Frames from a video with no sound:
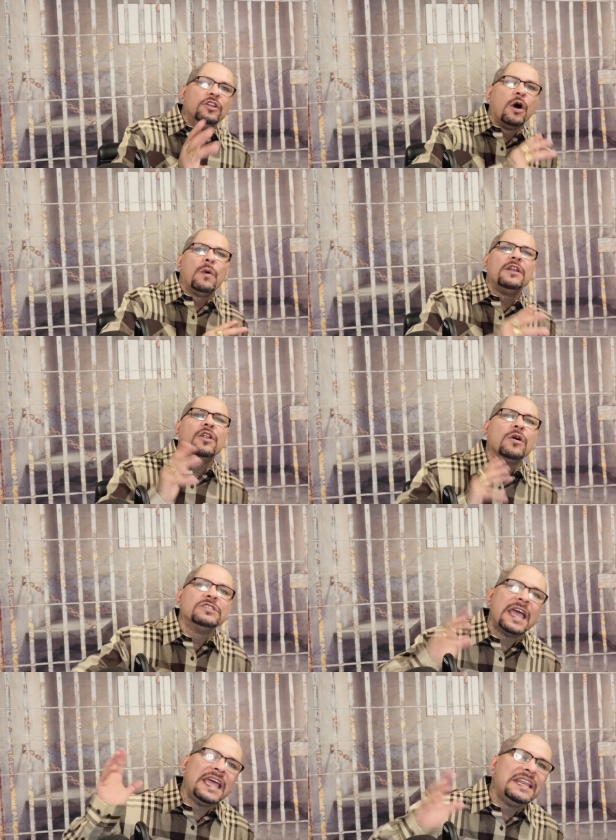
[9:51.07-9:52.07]
No one
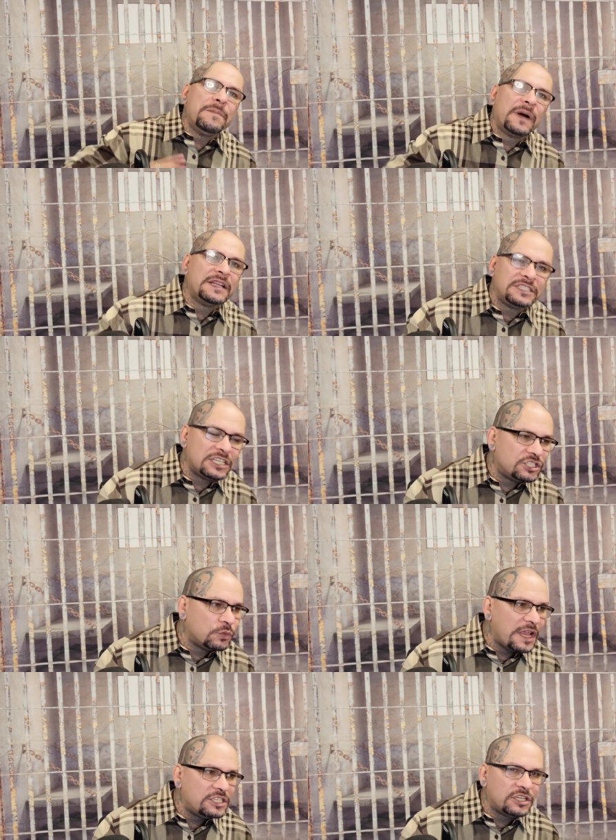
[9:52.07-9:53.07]
knows anybody's
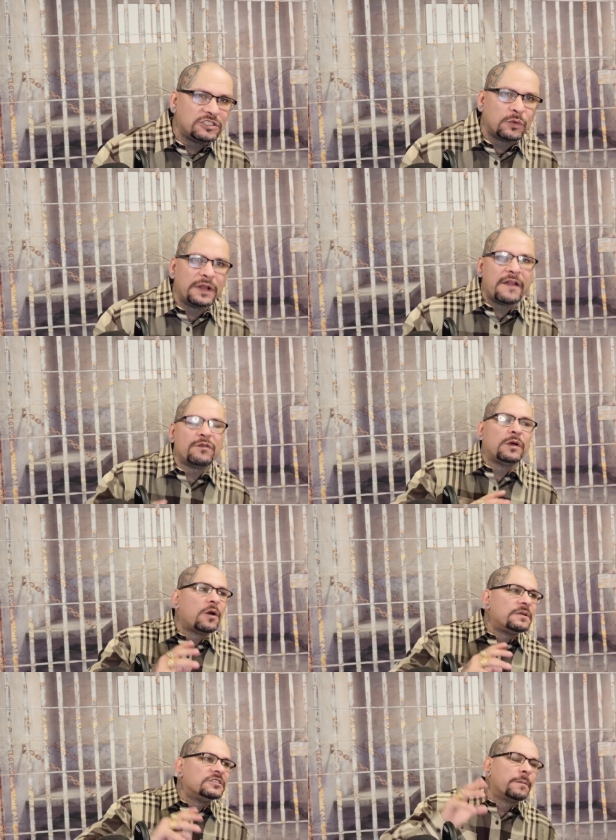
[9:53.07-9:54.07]
situation. So when everyone
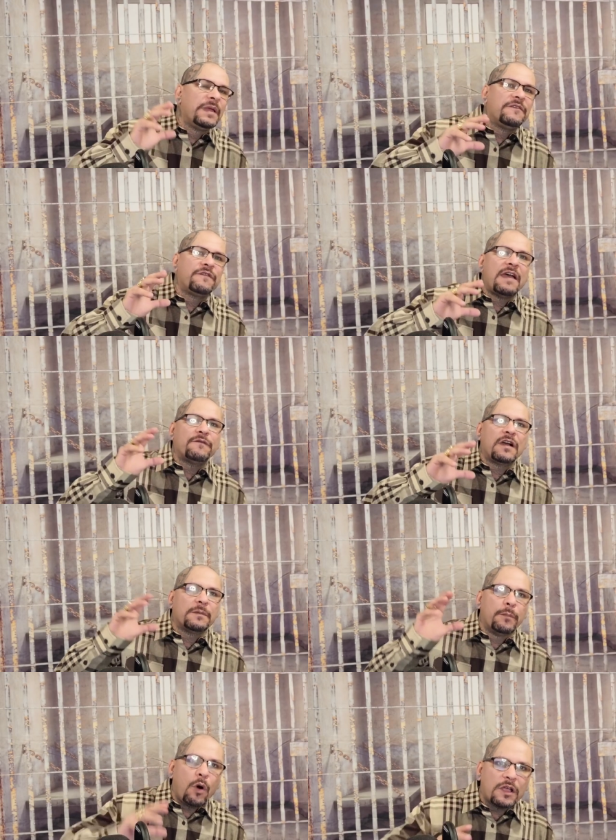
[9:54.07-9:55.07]
opens their big fat
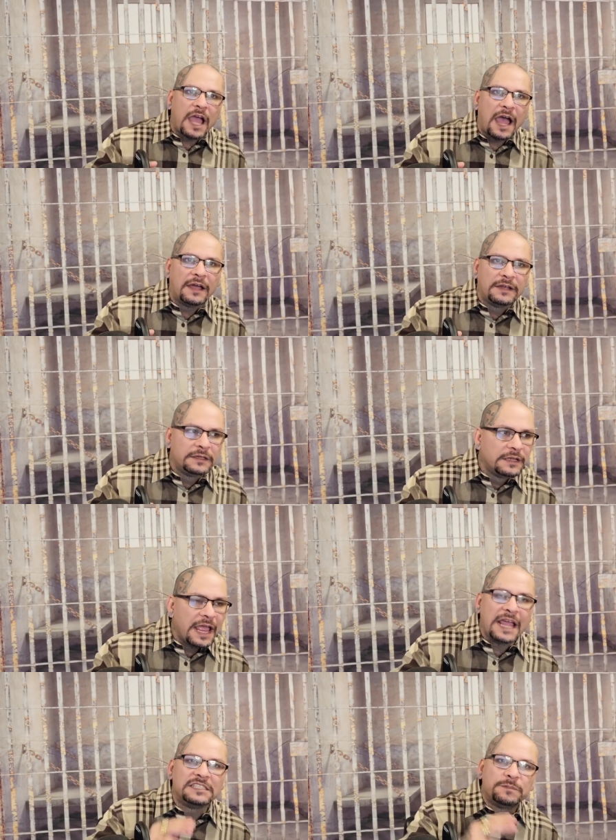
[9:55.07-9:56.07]
fucking boca
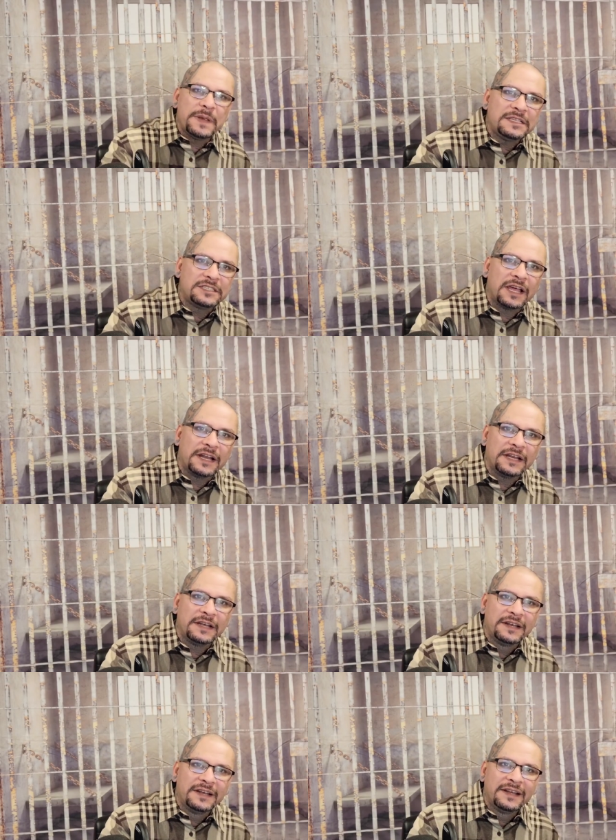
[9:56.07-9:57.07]
and speaks on it,
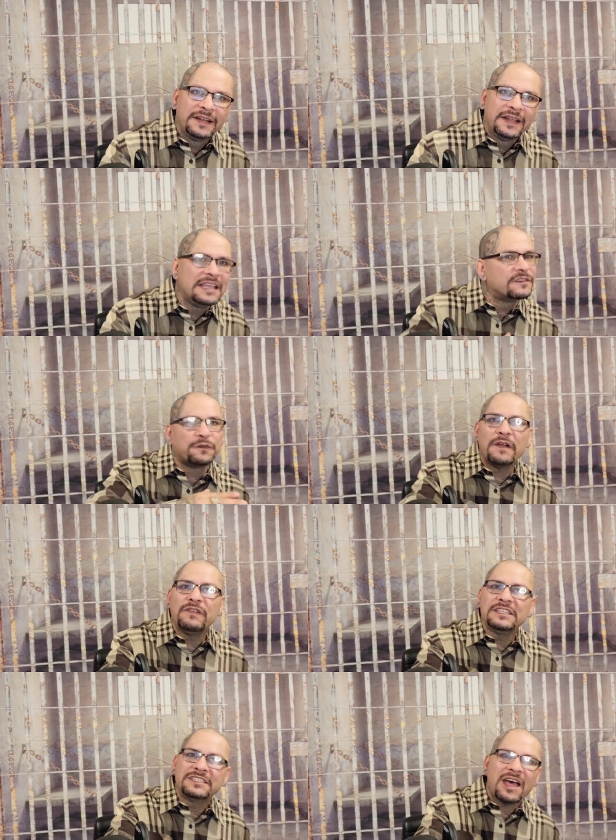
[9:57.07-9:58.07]
it's
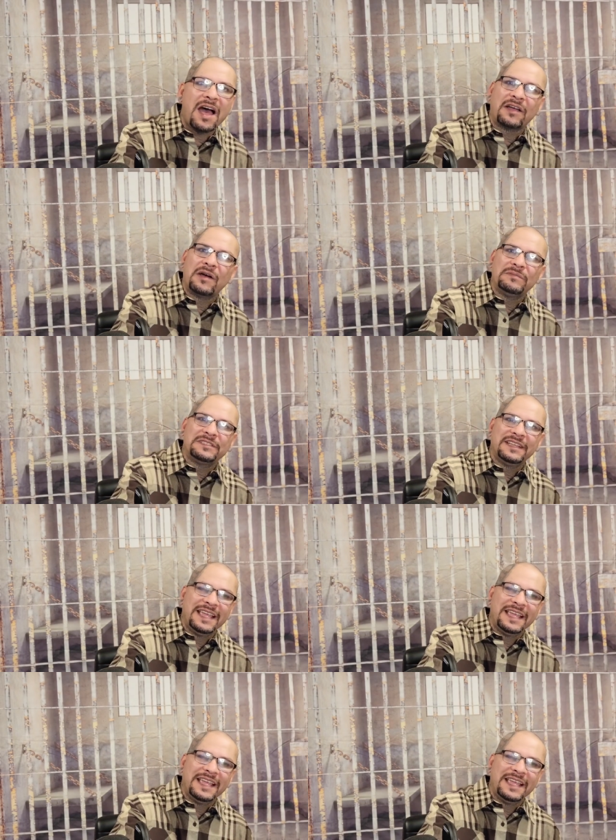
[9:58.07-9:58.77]
frivolous talk, comes.